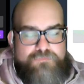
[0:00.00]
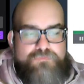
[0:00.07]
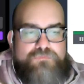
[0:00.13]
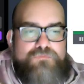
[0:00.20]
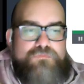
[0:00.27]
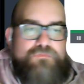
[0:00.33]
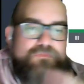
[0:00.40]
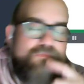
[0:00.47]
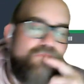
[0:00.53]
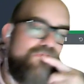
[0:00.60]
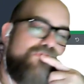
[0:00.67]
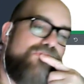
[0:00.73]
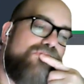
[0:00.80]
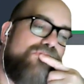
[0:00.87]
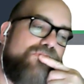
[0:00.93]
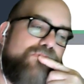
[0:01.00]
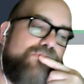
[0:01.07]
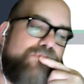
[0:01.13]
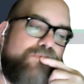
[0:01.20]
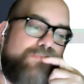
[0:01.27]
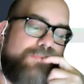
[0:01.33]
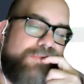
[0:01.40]
So you can't continue with
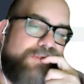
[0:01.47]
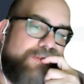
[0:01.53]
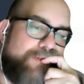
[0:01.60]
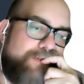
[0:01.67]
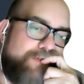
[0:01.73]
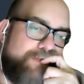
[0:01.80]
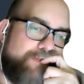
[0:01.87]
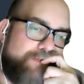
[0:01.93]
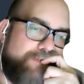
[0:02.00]
all of your top